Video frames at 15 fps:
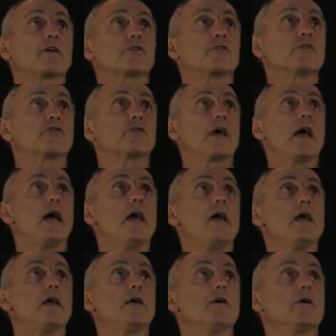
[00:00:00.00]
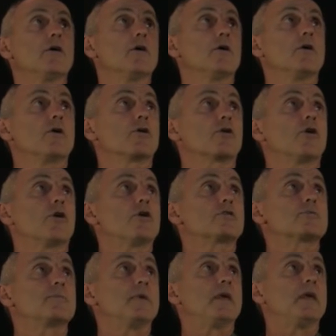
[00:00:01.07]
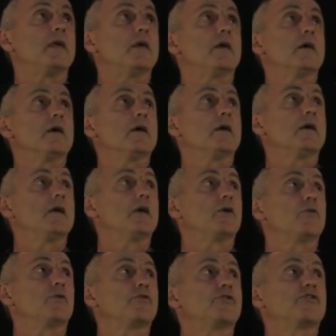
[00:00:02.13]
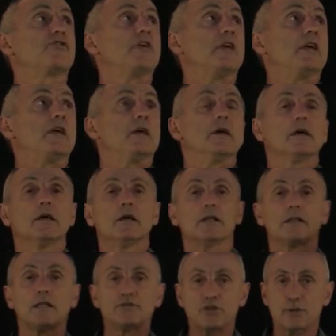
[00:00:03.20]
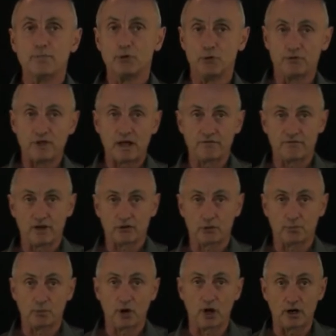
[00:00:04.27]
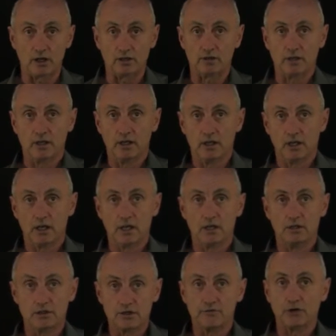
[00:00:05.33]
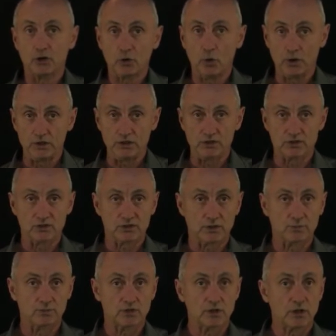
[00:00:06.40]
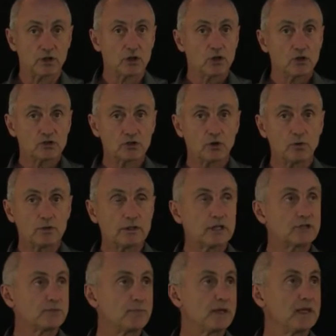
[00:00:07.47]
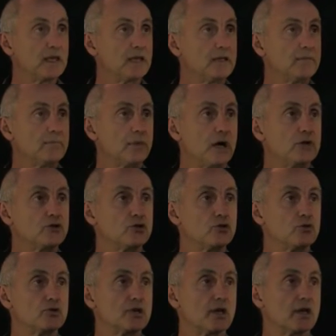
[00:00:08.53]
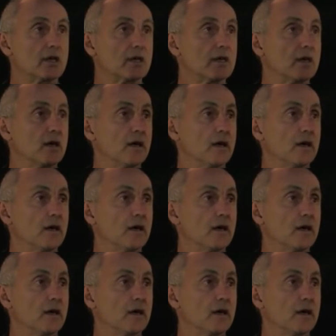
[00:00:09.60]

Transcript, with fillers: vectors, A cross B equals C, let's compute that vector product in different coordinate systems. So let's begin by choosing